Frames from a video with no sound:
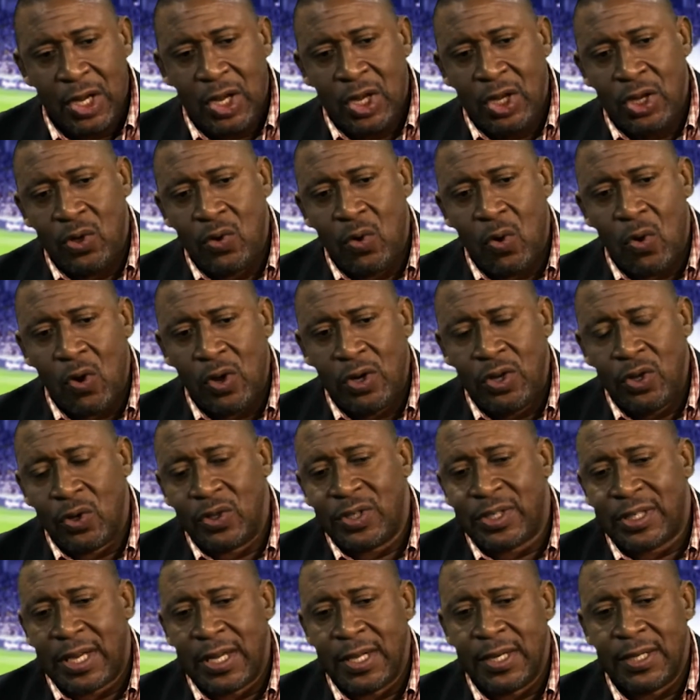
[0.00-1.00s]
you hoard your
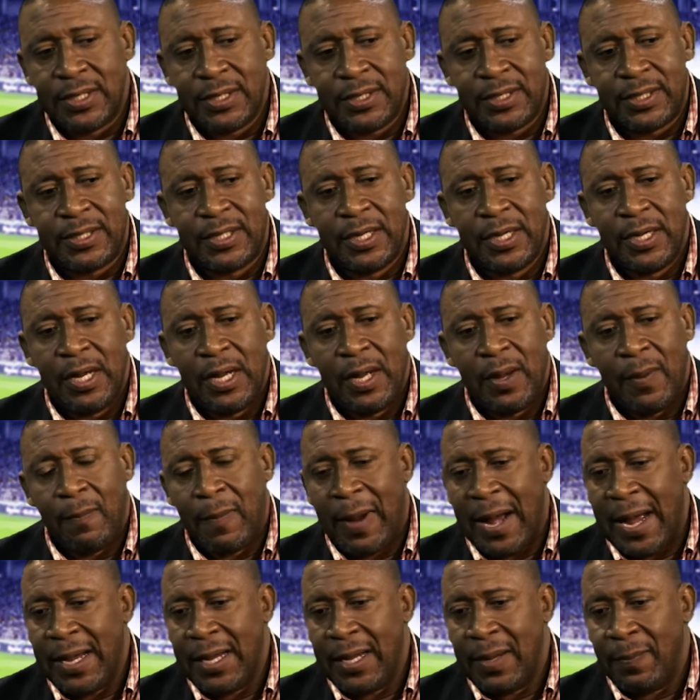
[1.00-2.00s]
skills
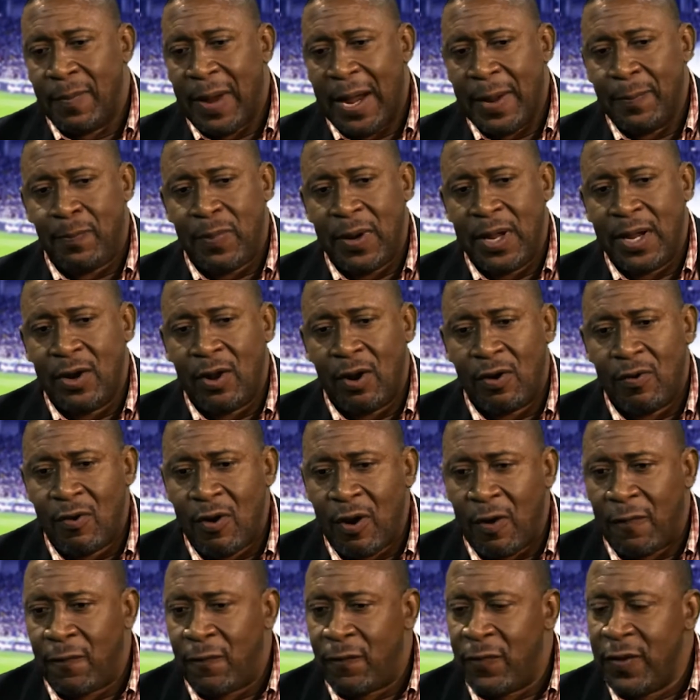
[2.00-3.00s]
by playing on
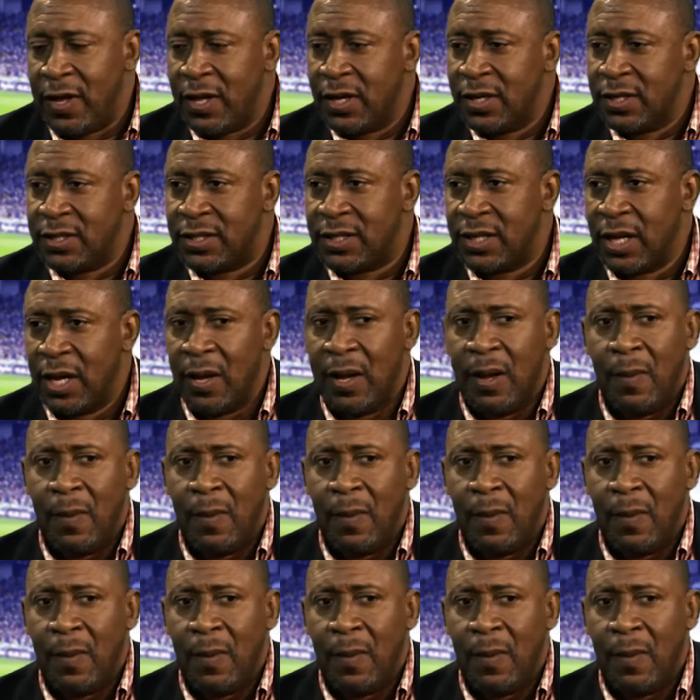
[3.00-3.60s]
rough fields,